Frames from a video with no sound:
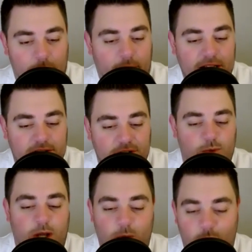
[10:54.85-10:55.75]
The Pacers
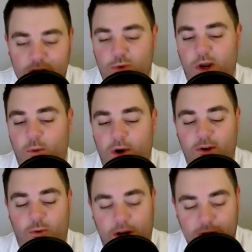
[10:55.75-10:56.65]
win 121
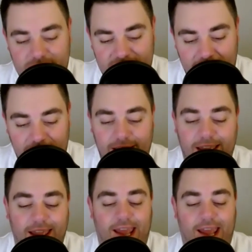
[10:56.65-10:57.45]
to 107,